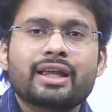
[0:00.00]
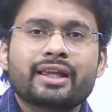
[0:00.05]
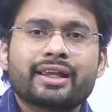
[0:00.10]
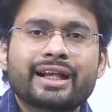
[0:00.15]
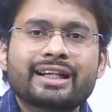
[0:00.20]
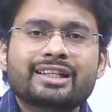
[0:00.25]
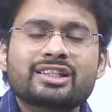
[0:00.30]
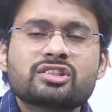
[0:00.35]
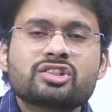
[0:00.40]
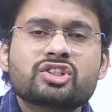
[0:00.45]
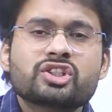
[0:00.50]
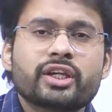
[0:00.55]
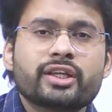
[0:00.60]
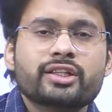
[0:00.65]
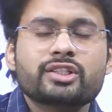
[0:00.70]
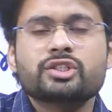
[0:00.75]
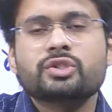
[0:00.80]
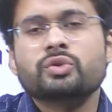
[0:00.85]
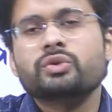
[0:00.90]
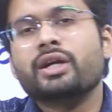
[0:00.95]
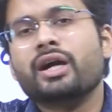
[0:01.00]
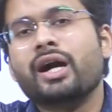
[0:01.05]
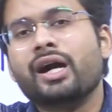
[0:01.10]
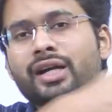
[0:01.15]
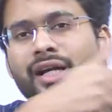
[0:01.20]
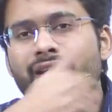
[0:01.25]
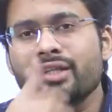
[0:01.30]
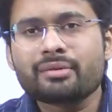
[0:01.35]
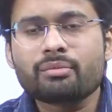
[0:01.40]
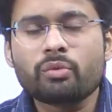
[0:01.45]
gets changed to the
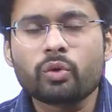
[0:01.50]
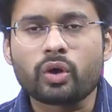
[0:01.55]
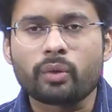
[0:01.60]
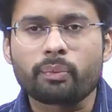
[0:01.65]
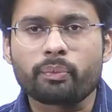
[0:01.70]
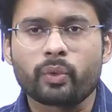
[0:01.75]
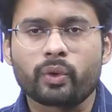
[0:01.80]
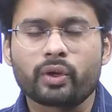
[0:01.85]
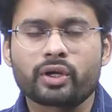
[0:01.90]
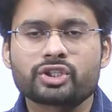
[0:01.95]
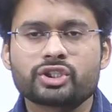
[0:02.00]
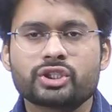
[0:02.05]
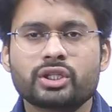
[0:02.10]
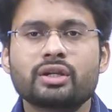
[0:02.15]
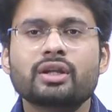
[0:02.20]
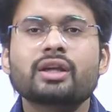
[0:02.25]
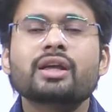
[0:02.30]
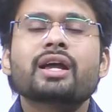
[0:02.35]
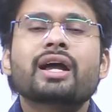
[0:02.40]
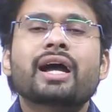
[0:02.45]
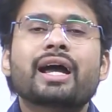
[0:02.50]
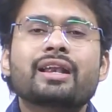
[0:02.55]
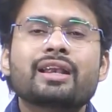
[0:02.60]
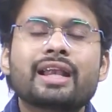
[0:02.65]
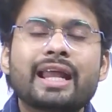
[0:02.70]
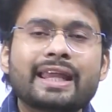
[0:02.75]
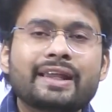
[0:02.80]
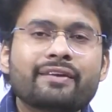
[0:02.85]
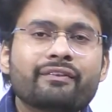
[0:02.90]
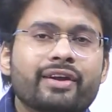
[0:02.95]
another mode of production, and
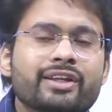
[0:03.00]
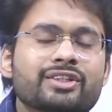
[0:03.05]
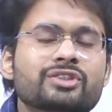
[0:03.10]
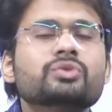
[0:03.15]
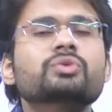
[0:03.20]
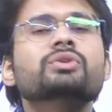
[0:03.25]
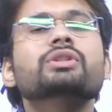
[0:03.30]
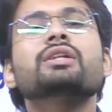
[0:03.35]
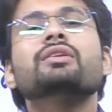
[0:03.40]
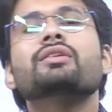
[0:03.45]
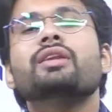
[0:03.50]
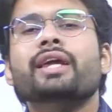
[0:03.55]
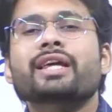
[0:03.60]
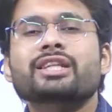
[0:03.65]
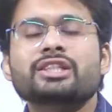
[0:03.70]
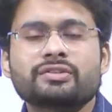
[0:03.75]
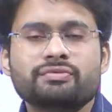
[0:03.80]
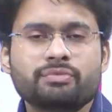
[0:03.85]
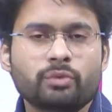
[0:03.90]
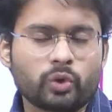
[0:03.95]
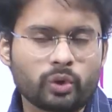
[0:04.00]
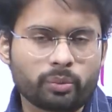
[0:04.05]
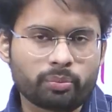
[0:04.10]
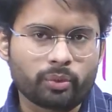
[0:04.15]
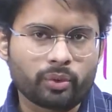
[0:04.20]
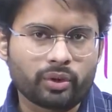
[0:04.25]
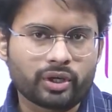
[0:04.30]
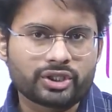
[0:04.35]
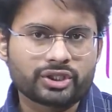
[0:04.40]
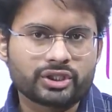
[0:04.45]
likewise to the next mode of
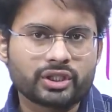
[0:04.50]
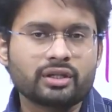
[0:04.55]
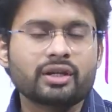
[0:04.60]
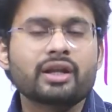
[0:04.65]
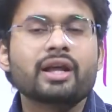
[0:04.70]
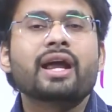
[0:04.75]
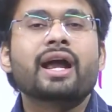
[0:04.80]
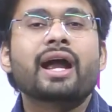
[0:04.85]
production,